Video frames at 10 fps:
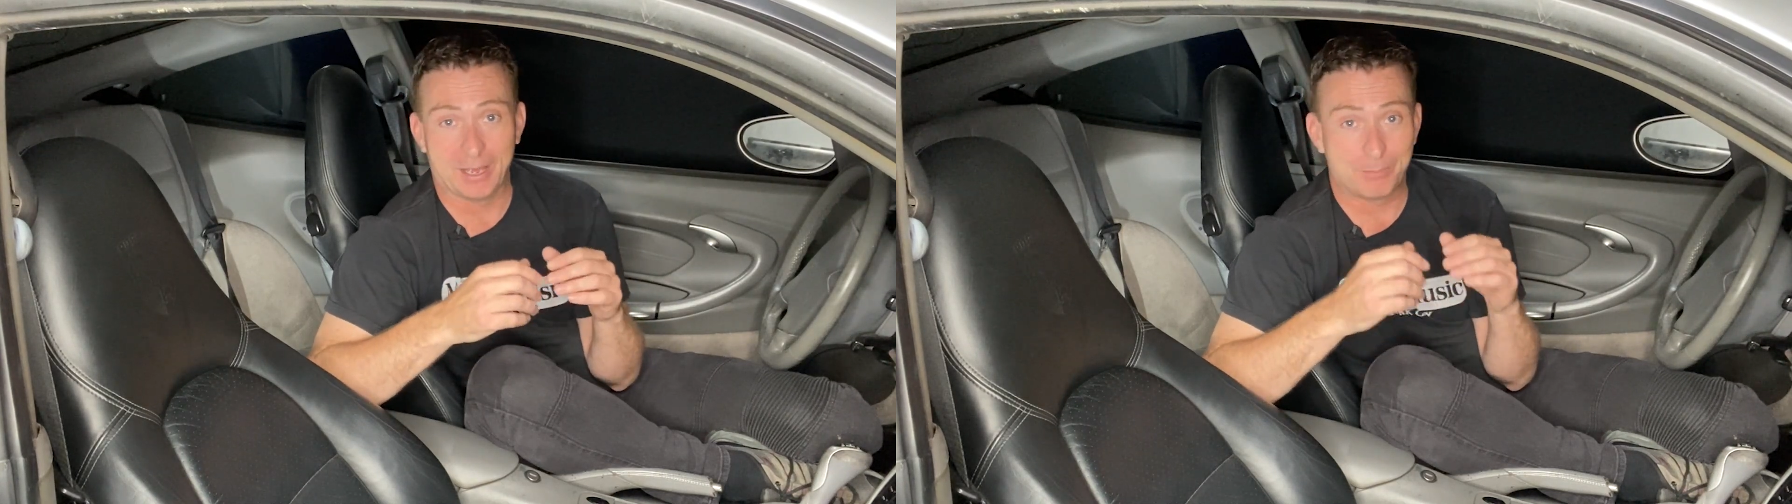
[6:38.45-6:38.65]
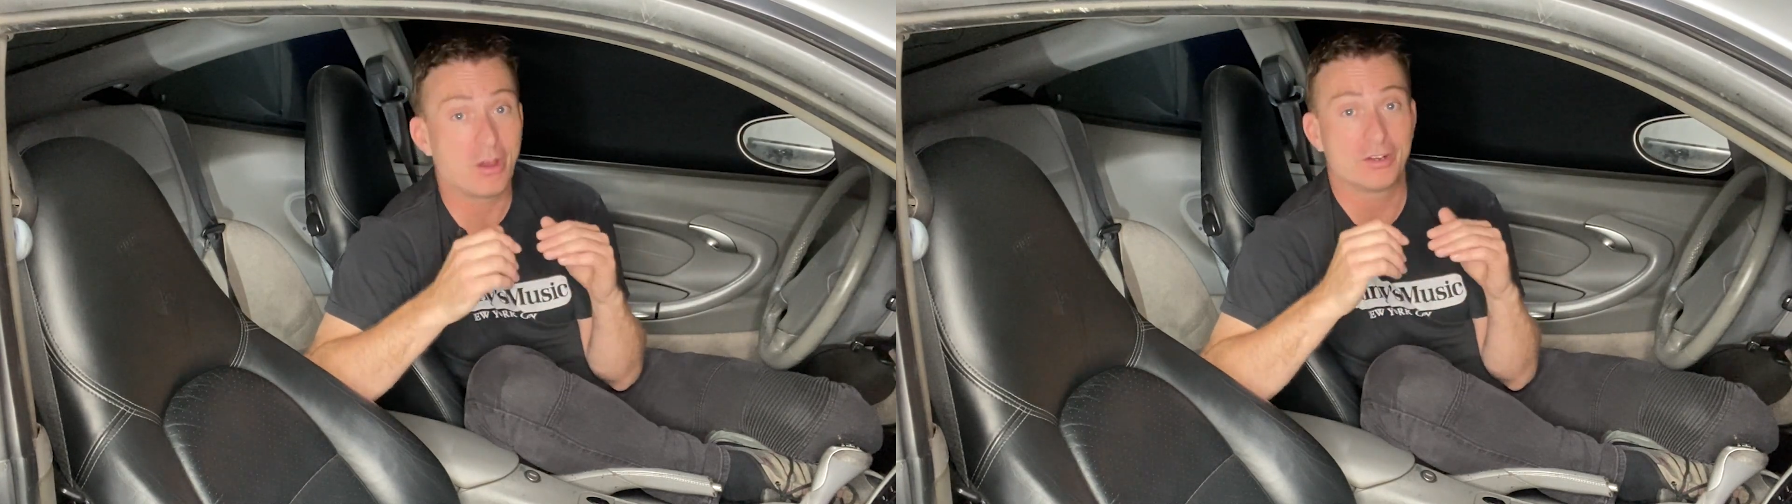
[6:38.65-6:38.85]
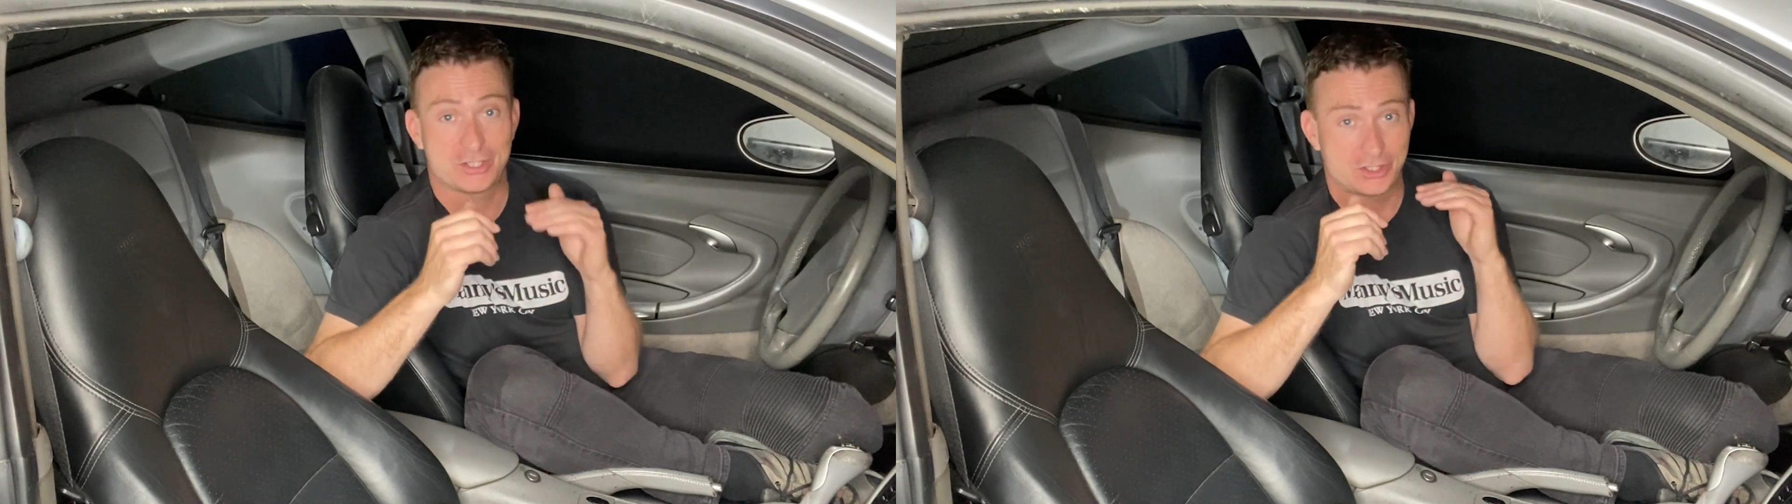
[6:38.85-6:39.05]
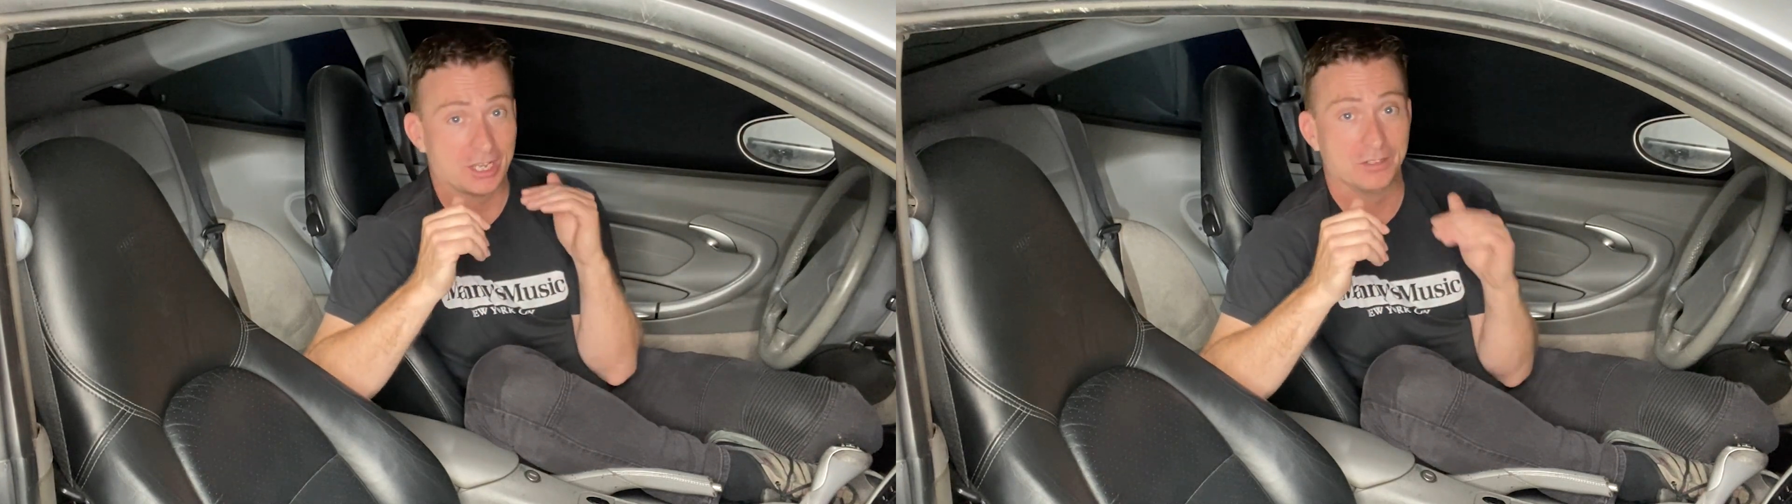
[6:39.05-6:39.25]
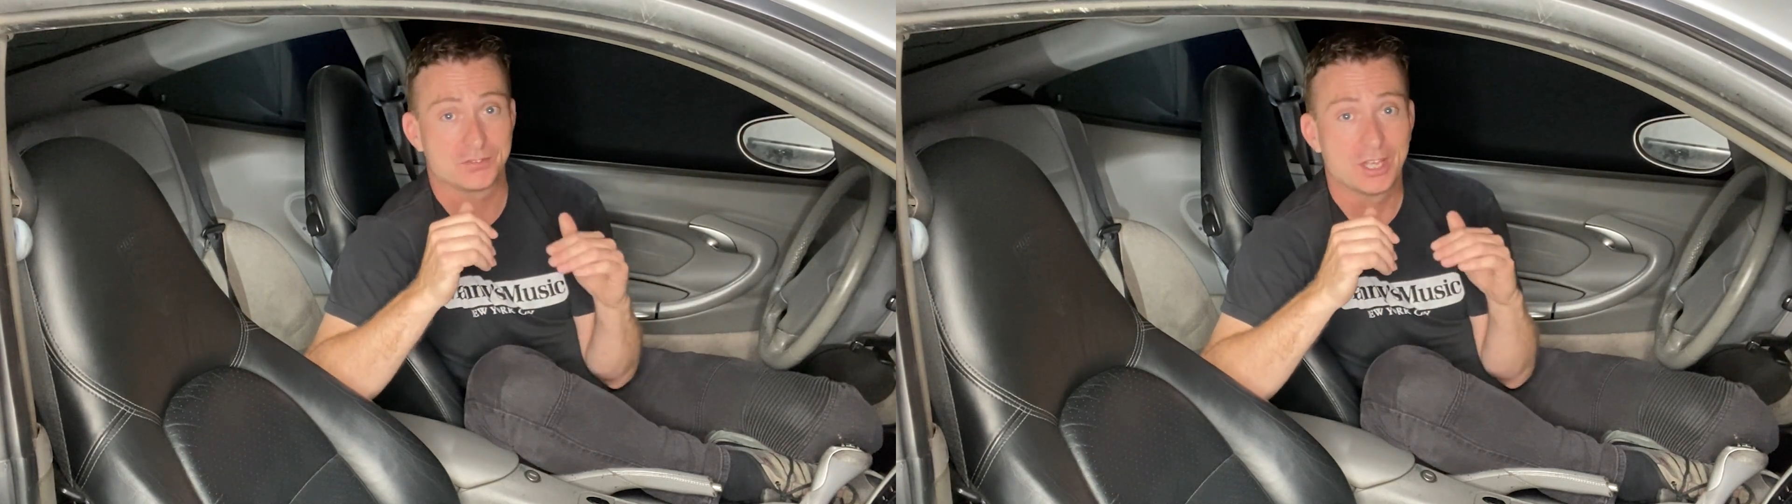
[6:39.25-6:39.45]
parts
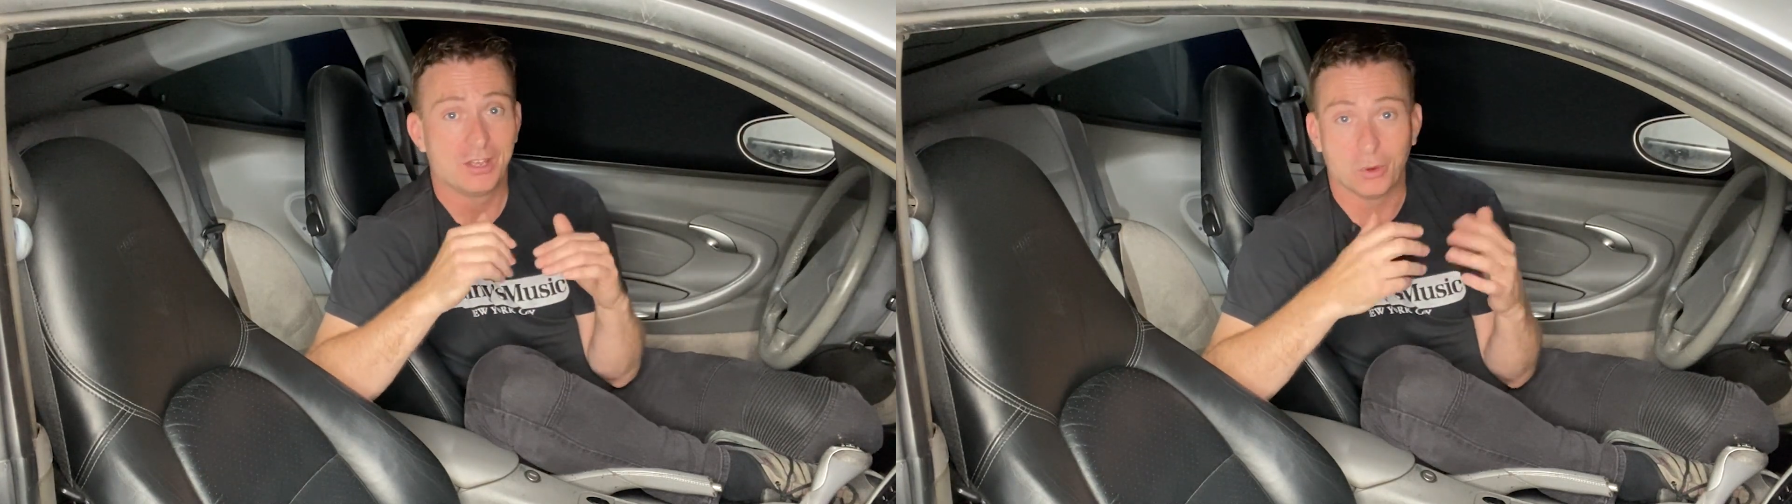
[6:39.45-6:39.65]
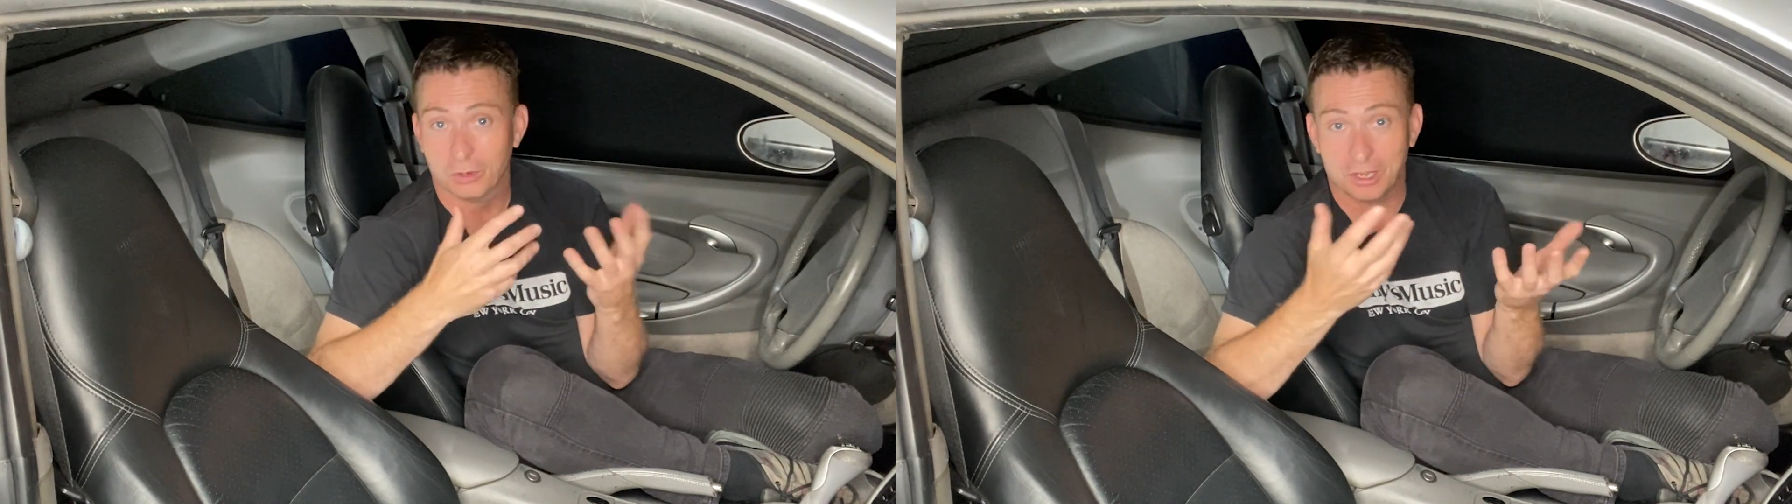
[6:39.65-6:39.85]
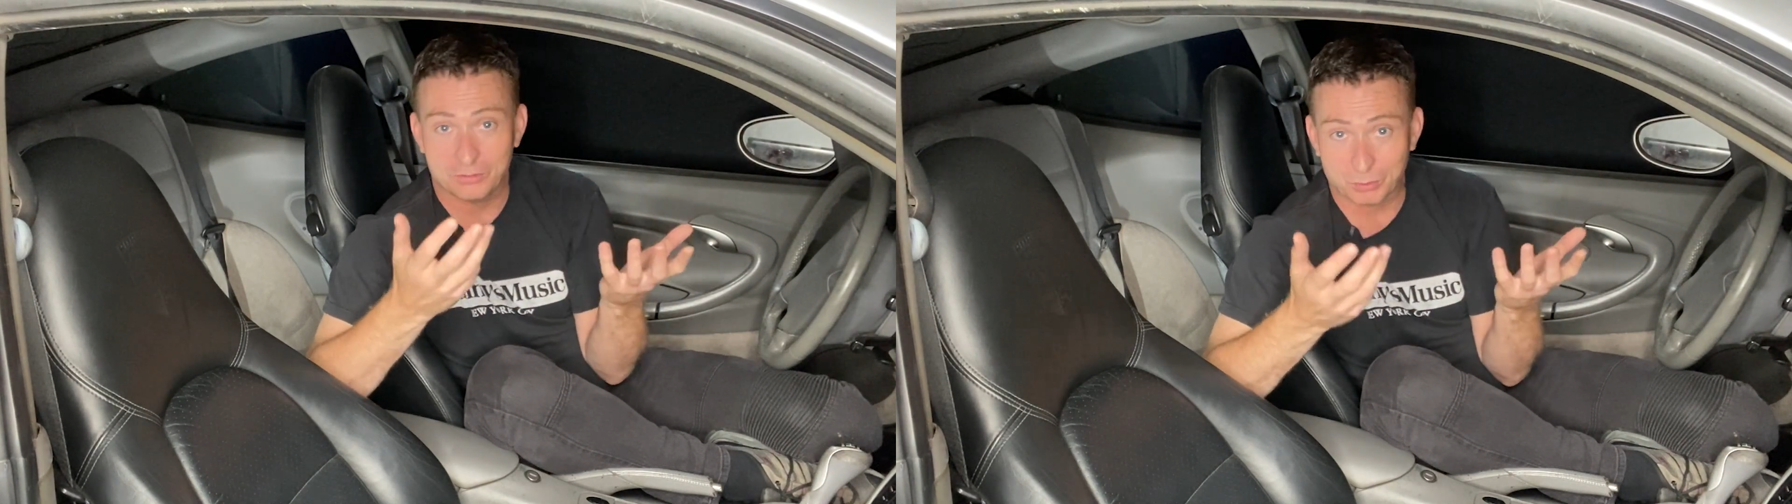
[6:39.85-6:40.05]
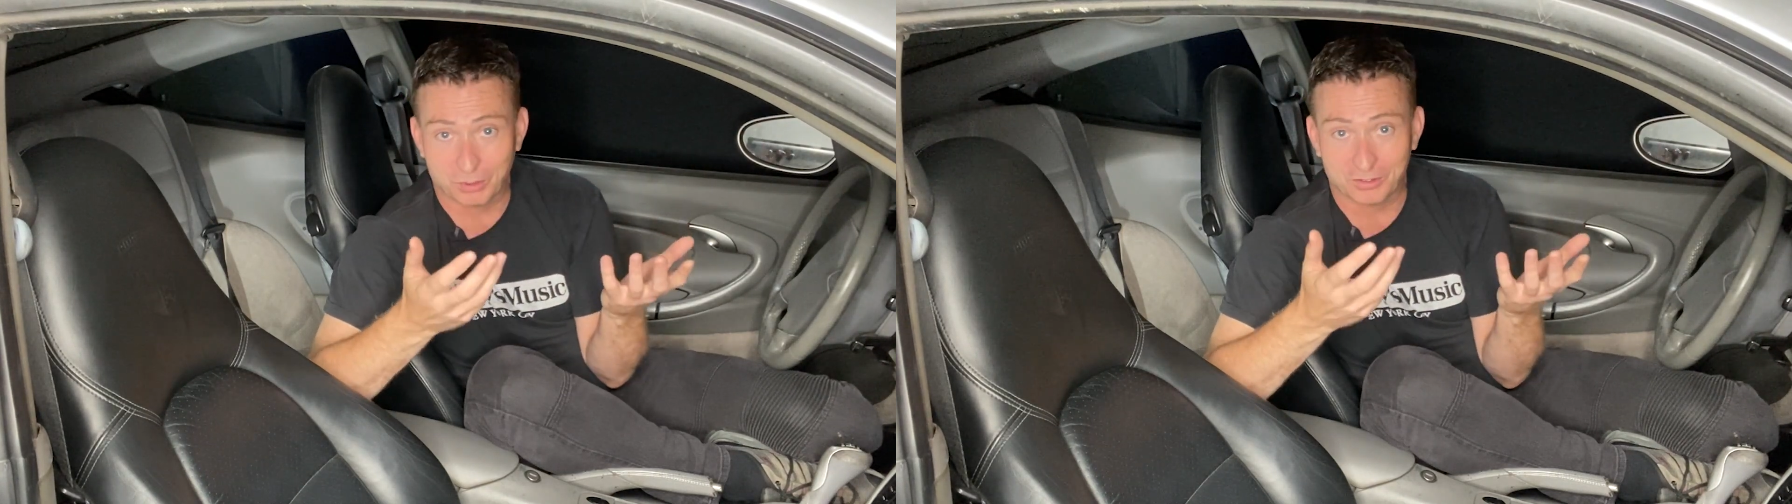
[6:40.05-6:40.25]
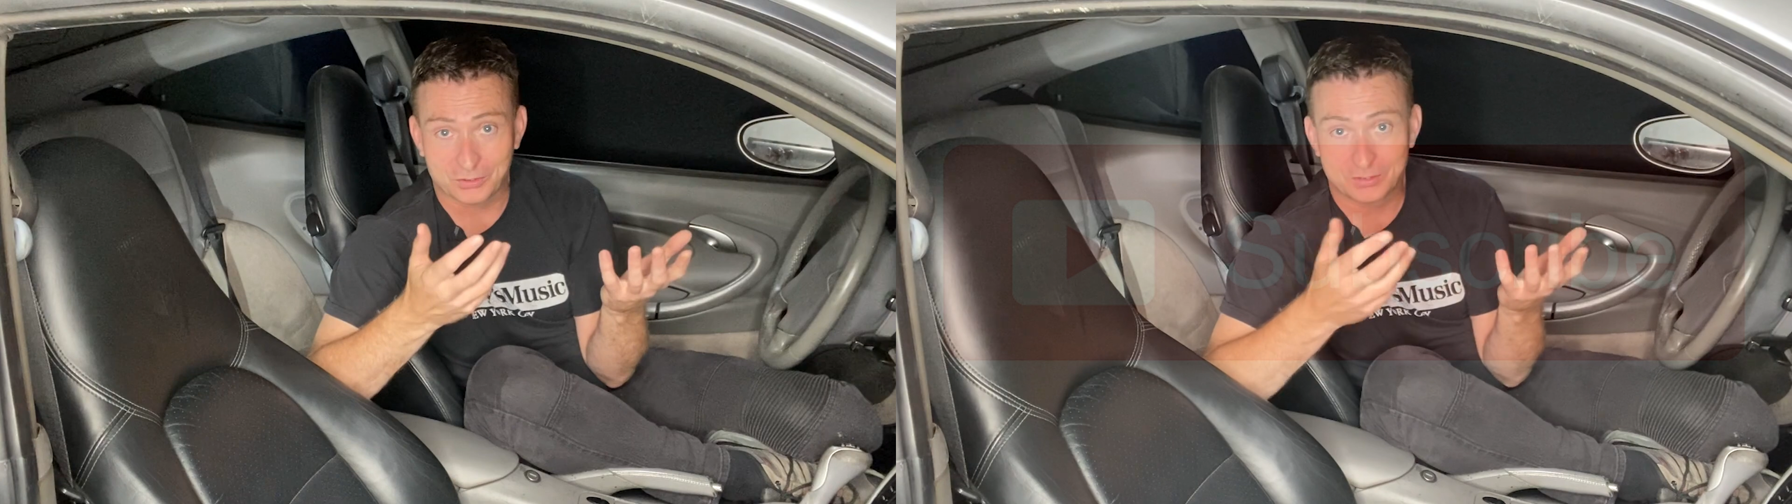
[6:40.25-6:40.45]
shelves all over the
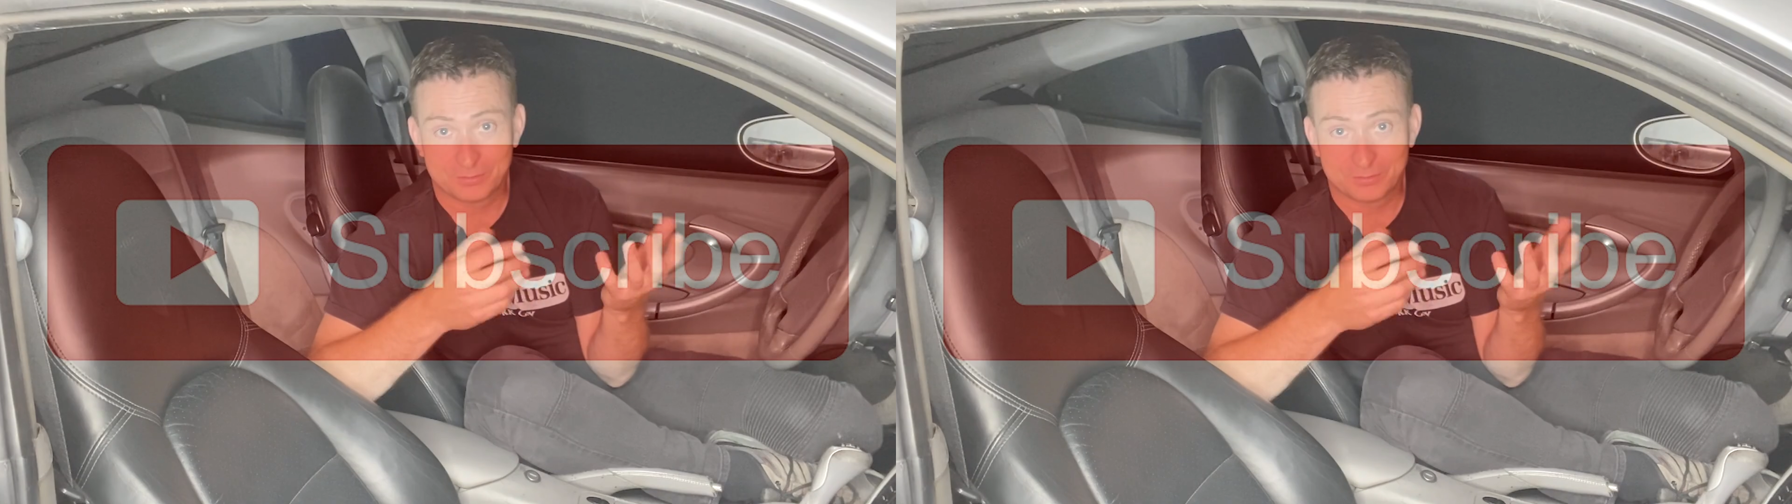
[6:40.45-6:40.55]
world.